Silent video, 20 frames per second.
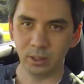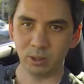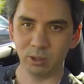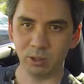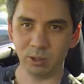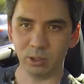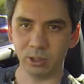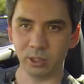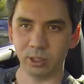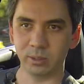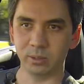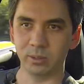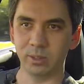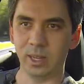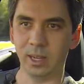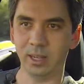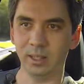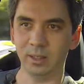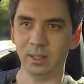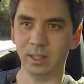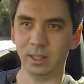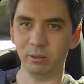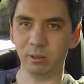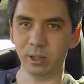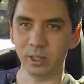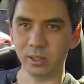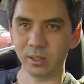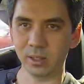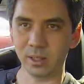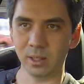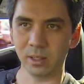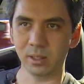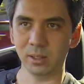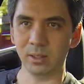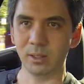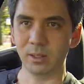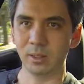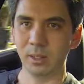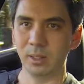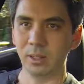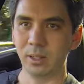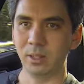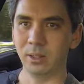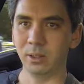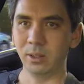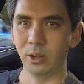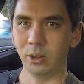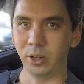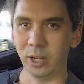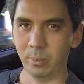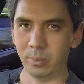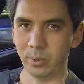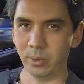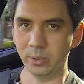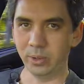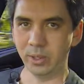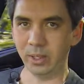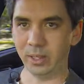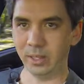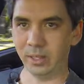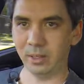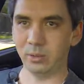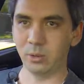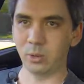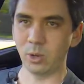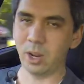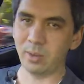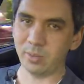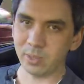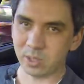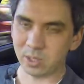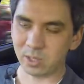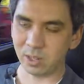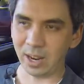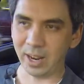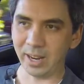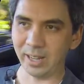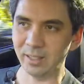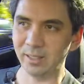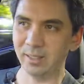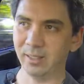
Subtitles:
or take the risk and load up on the driver's side.